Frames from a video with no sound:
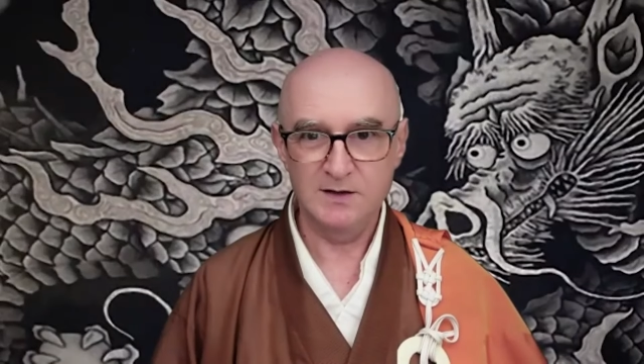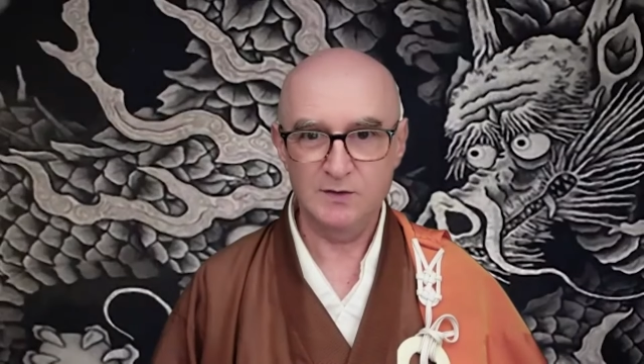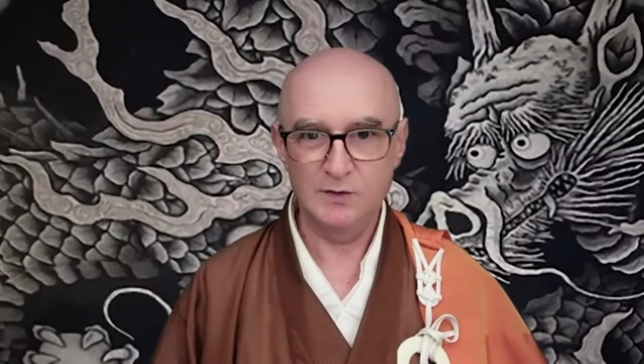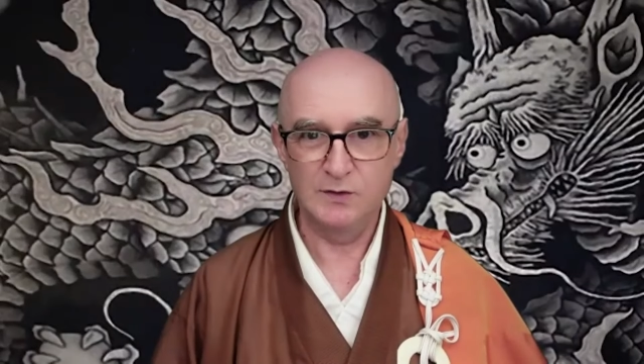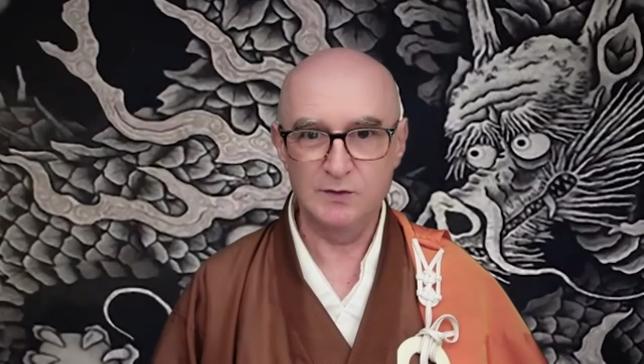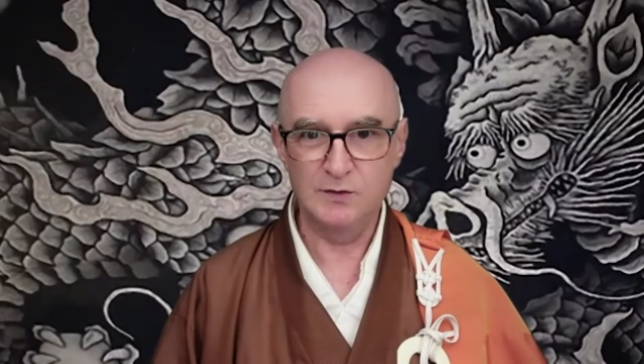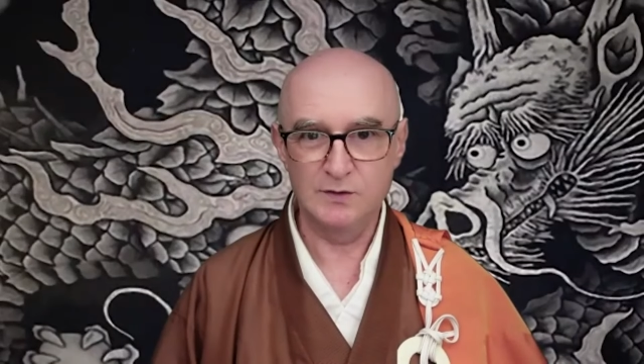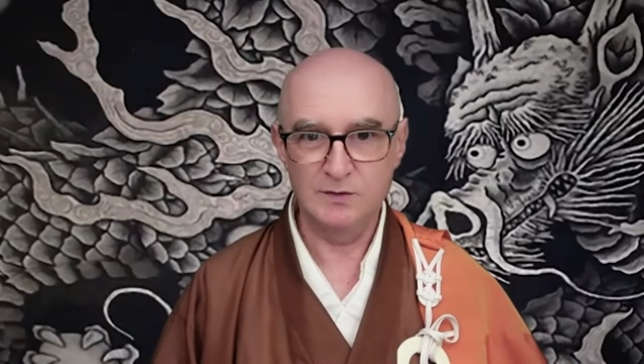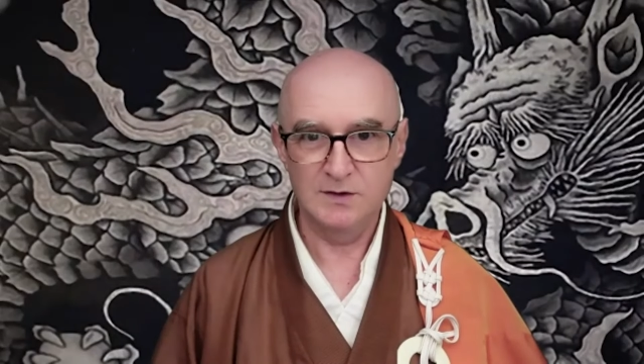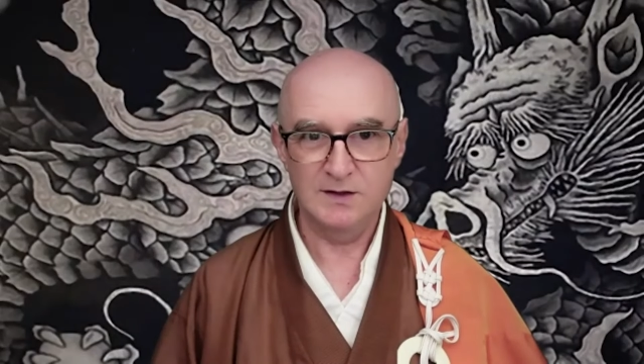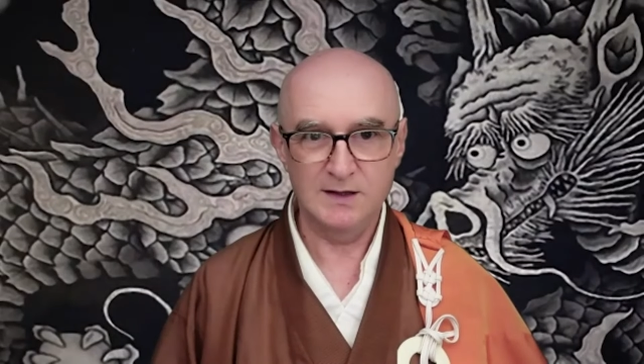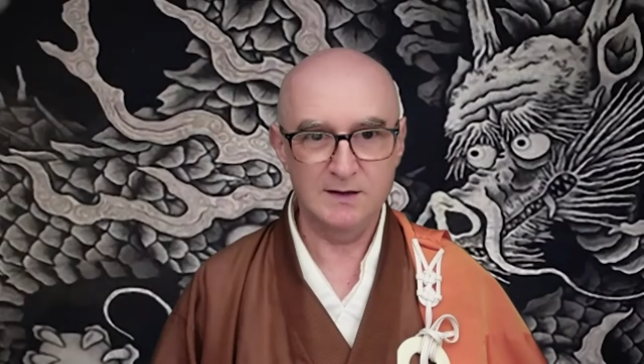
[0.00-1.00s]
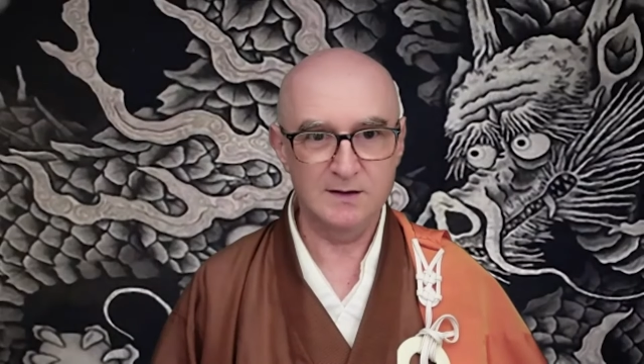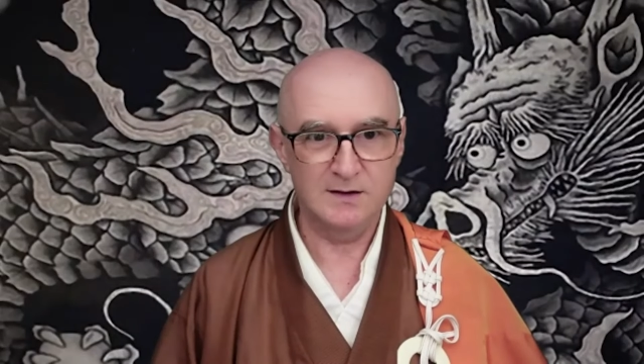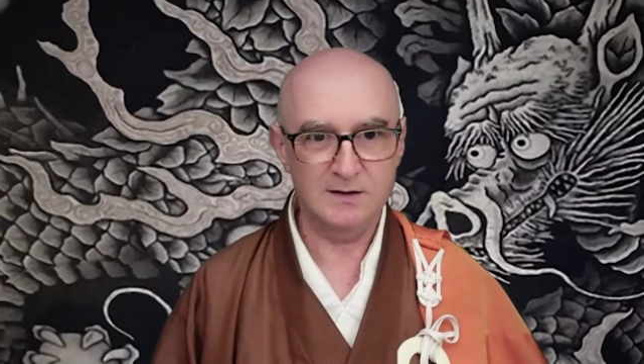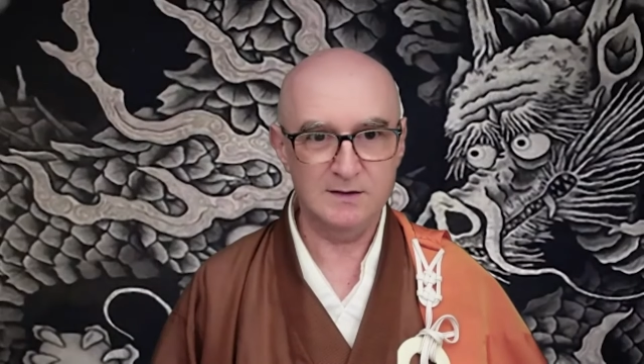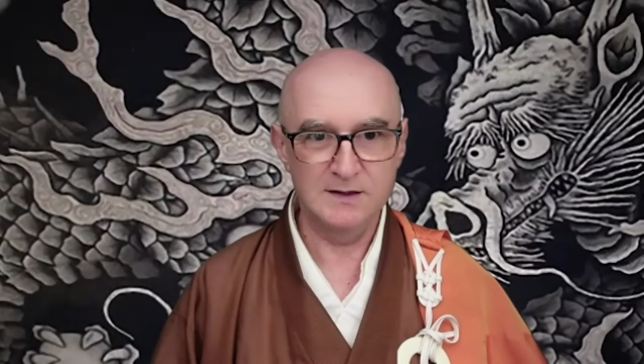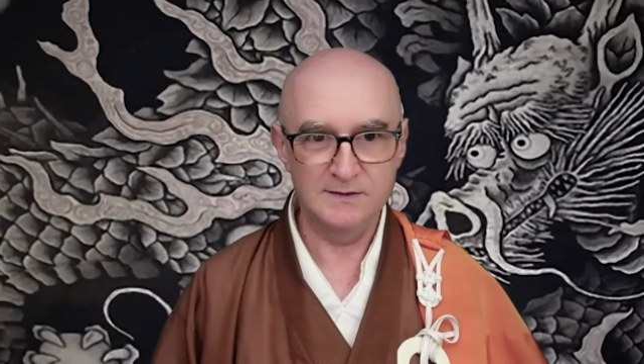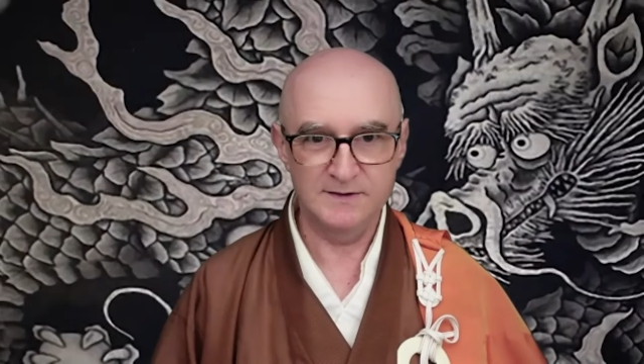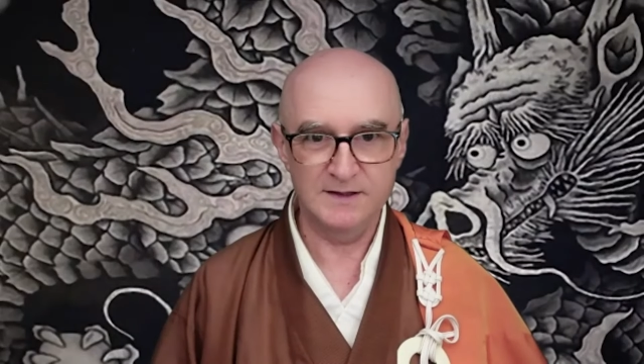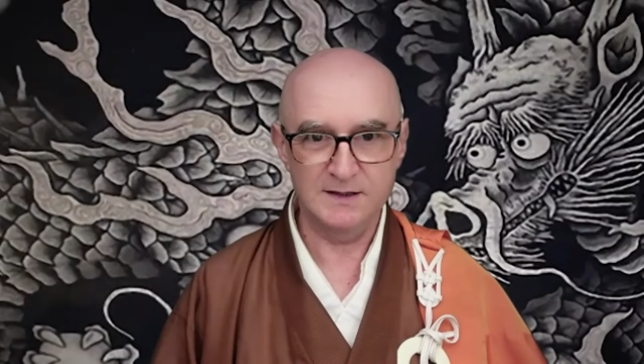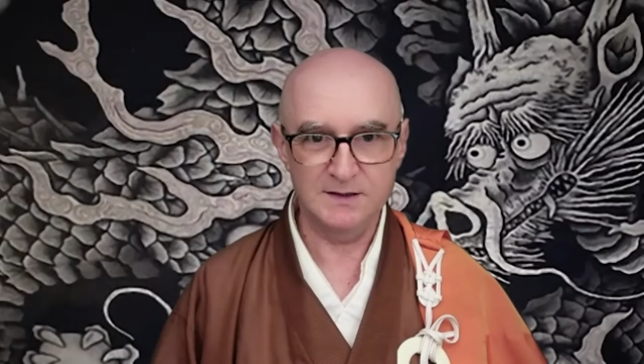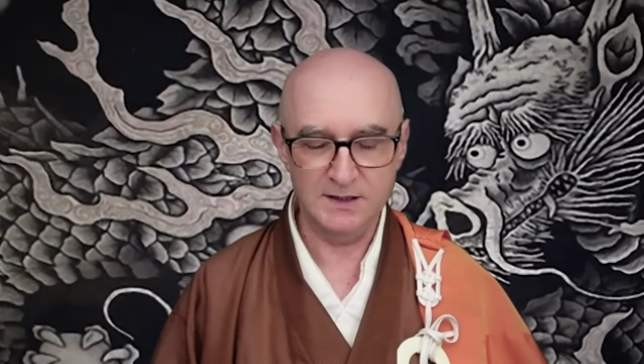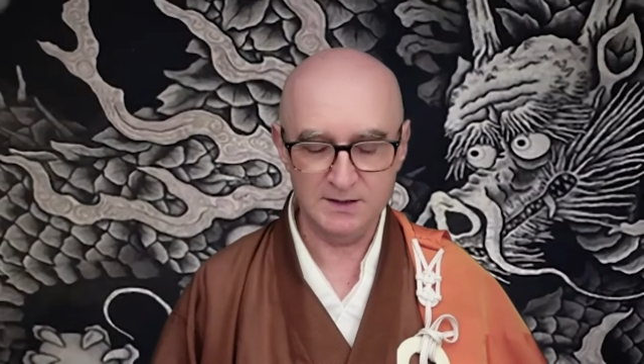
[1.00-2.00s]
who lived
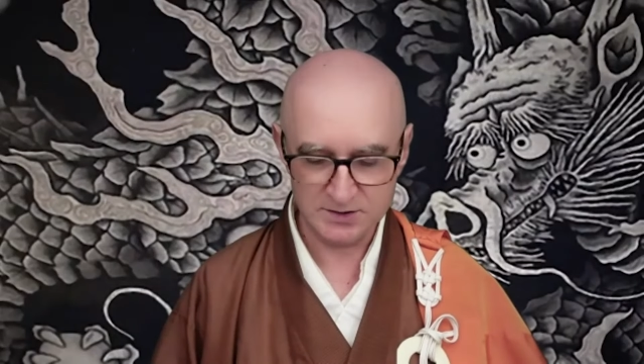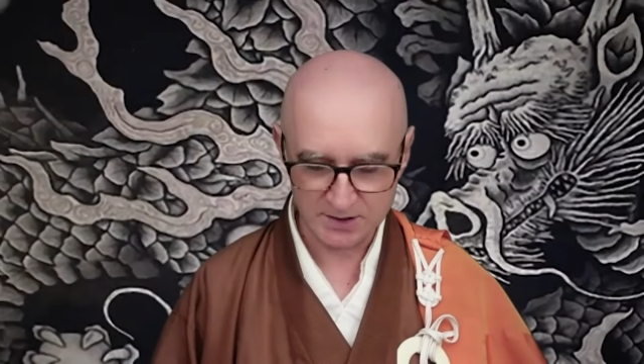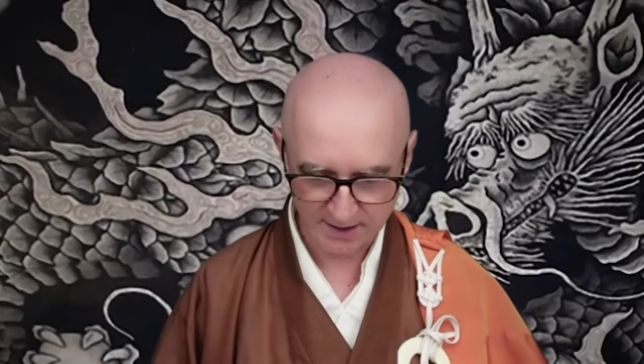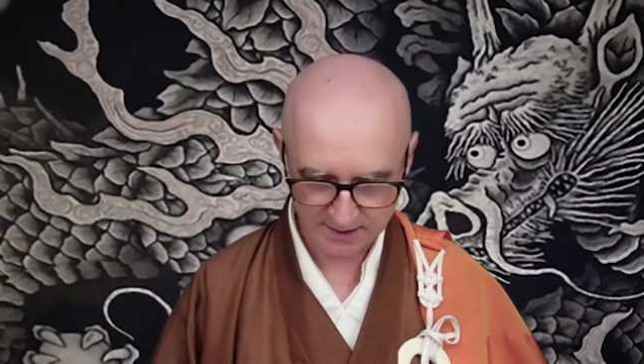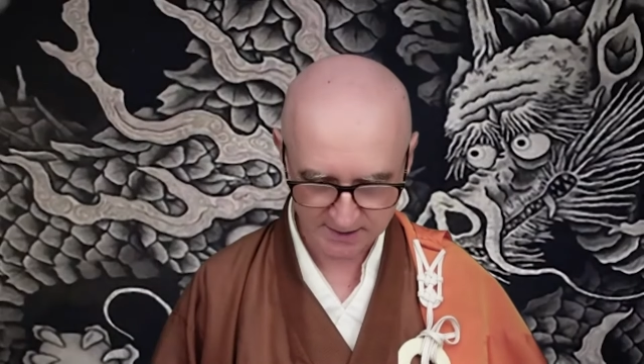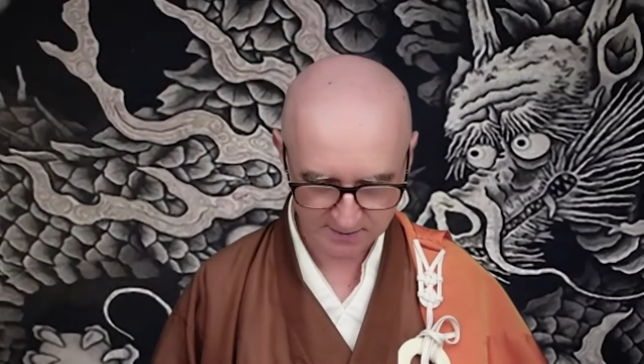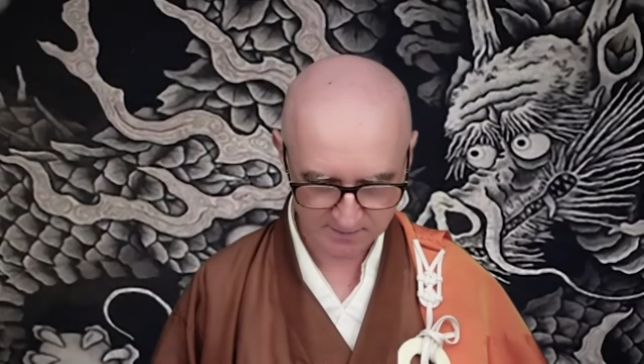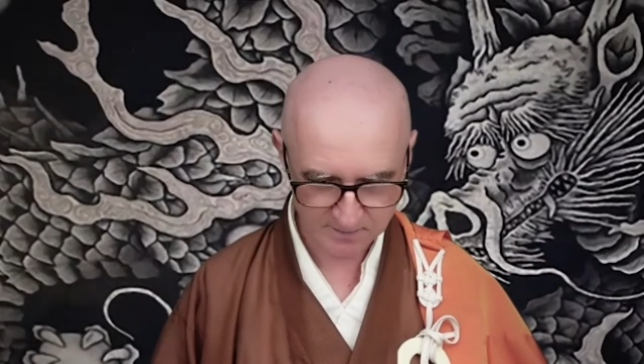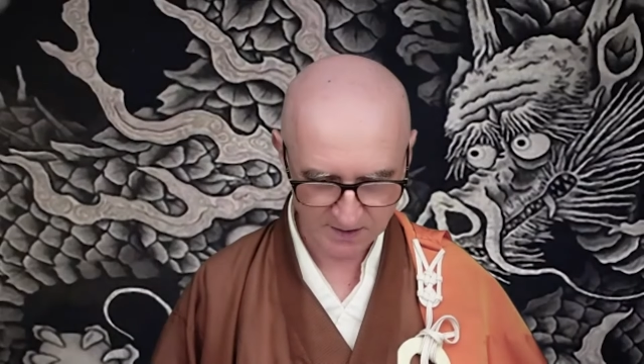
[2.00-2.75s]
in China